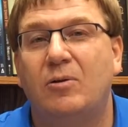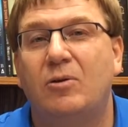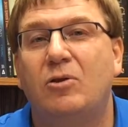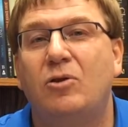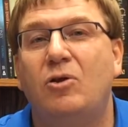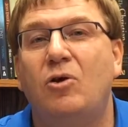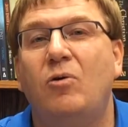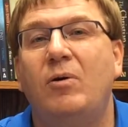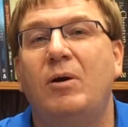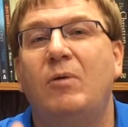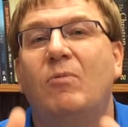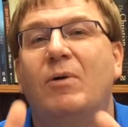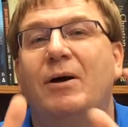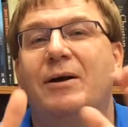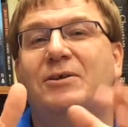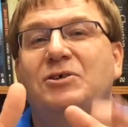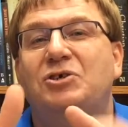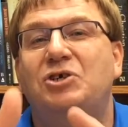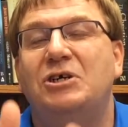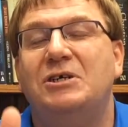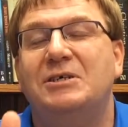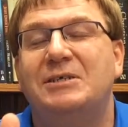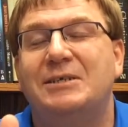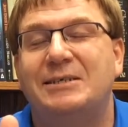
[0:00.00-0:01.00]
doing what
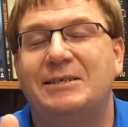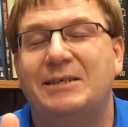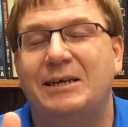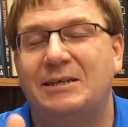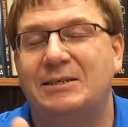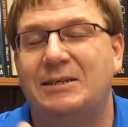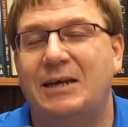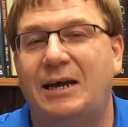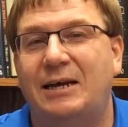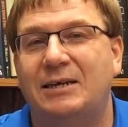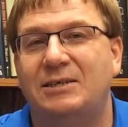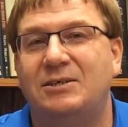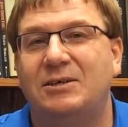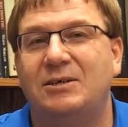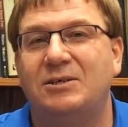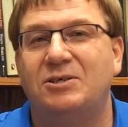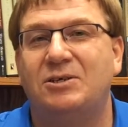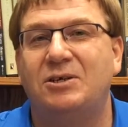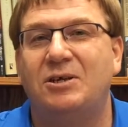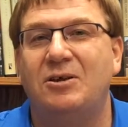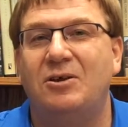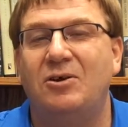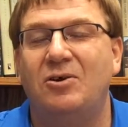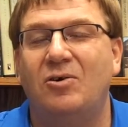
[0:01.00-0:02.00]
Jesus has asked us
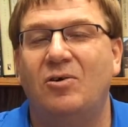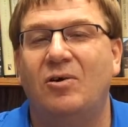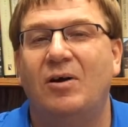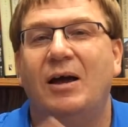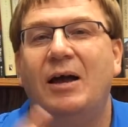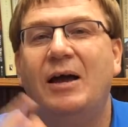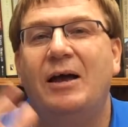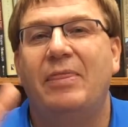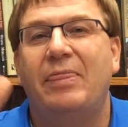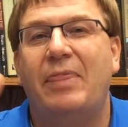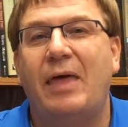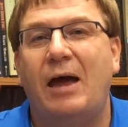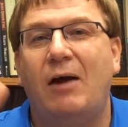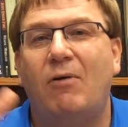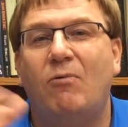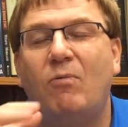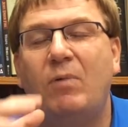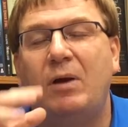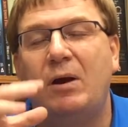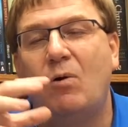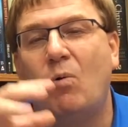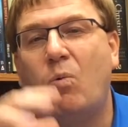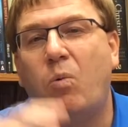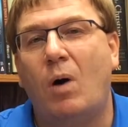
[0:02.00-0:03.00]
to do, that
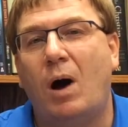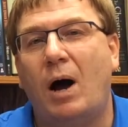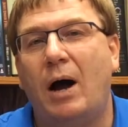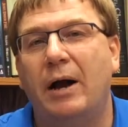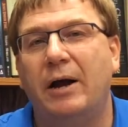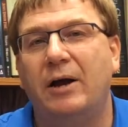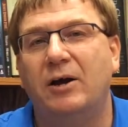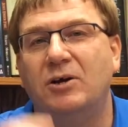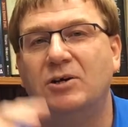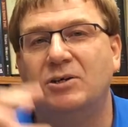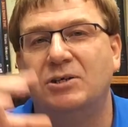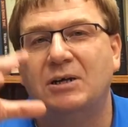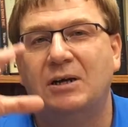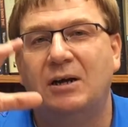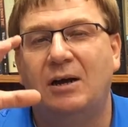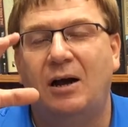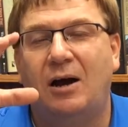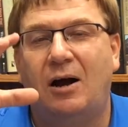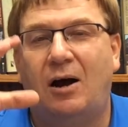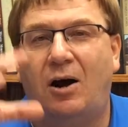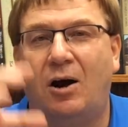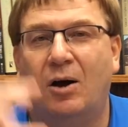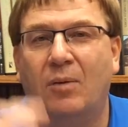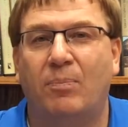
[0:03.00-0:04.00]
requires
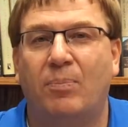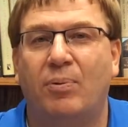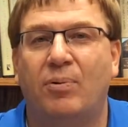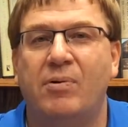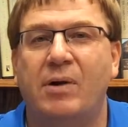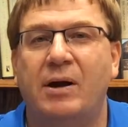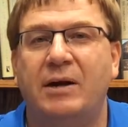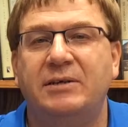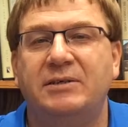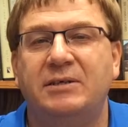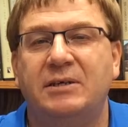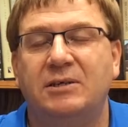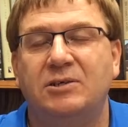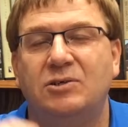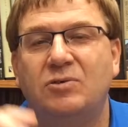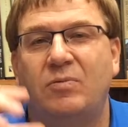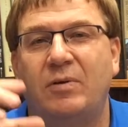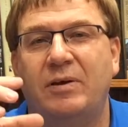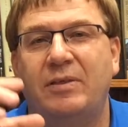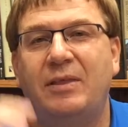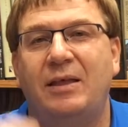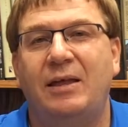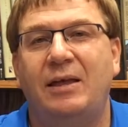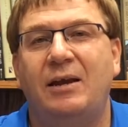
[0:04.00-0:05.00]
our presence
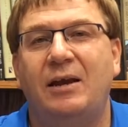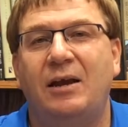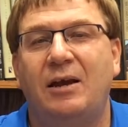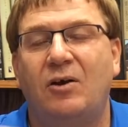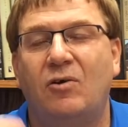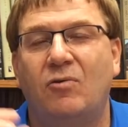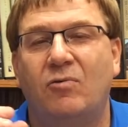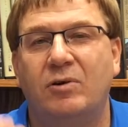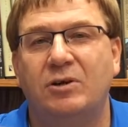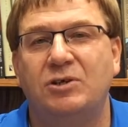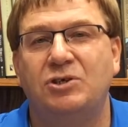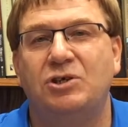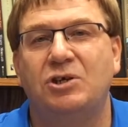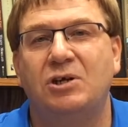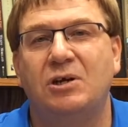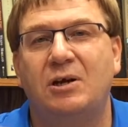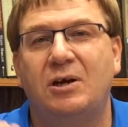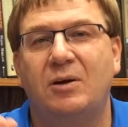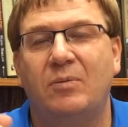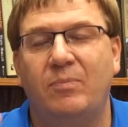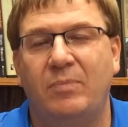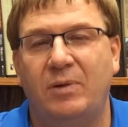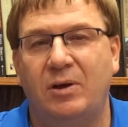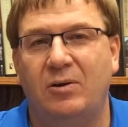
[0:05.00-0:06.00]
within a Christian
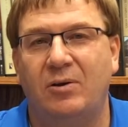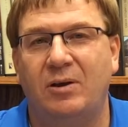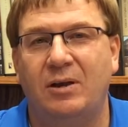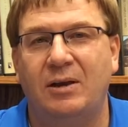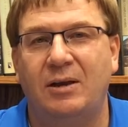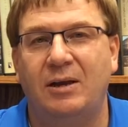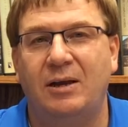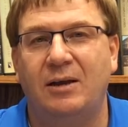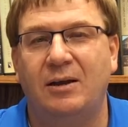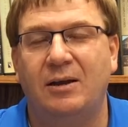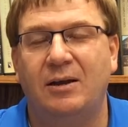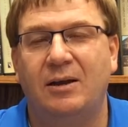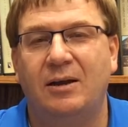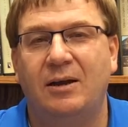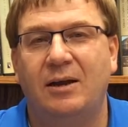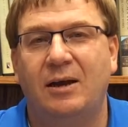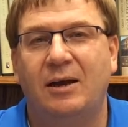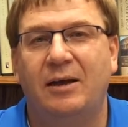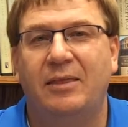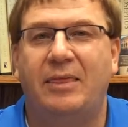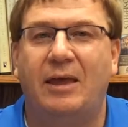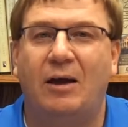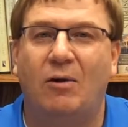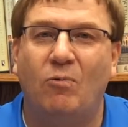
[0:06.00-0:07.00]
community,
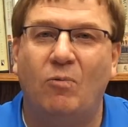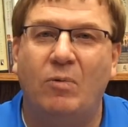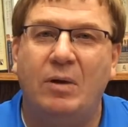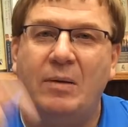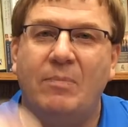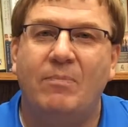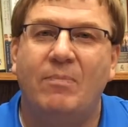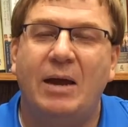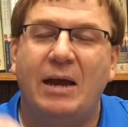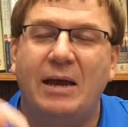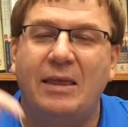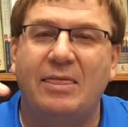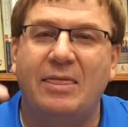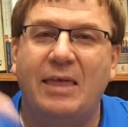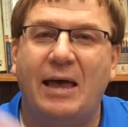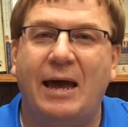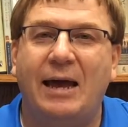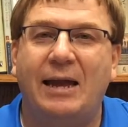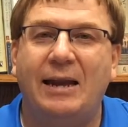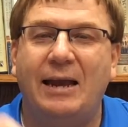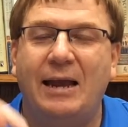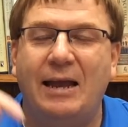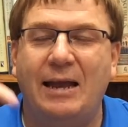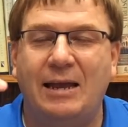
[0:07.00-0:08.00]
that we make
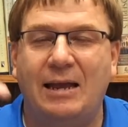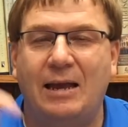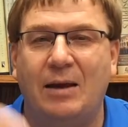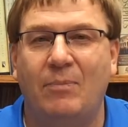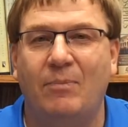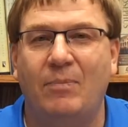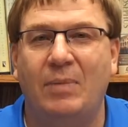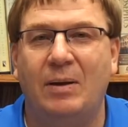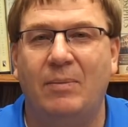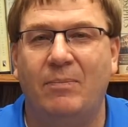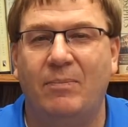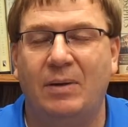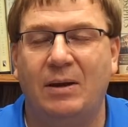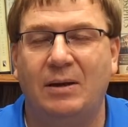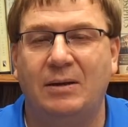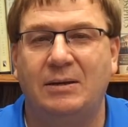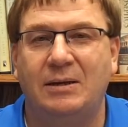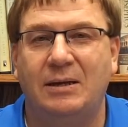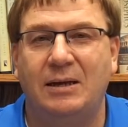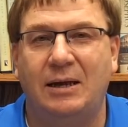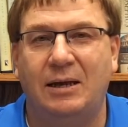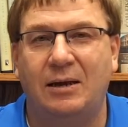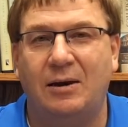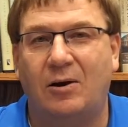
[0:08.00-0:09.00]
that a commitment
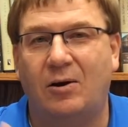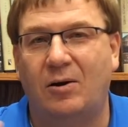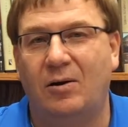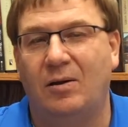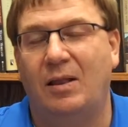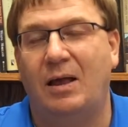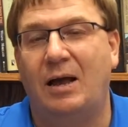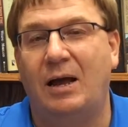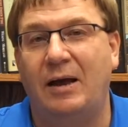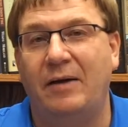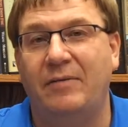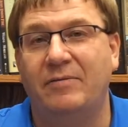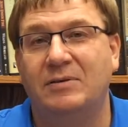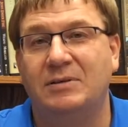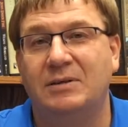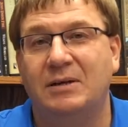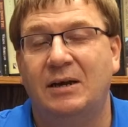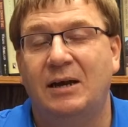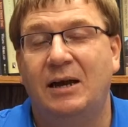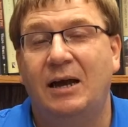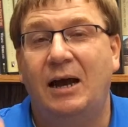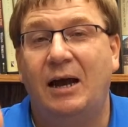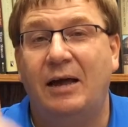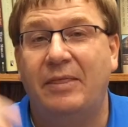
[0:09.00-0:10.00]
in our lives,
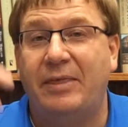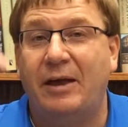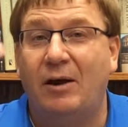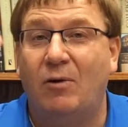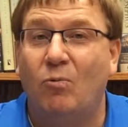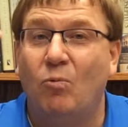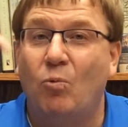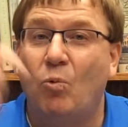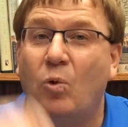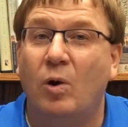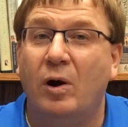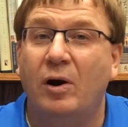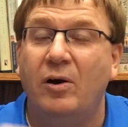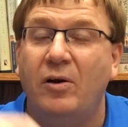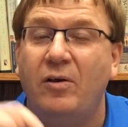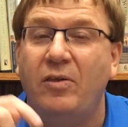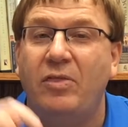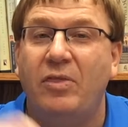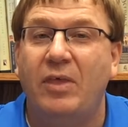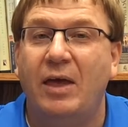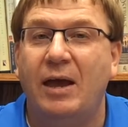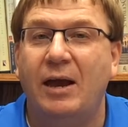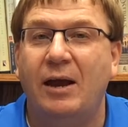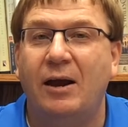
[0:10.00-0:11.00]
and that we're
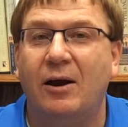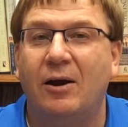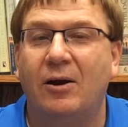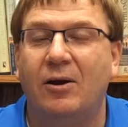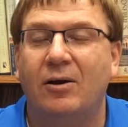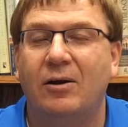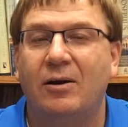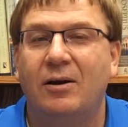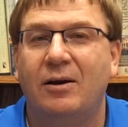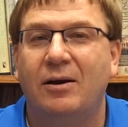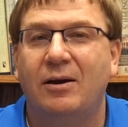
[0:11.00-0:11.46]
there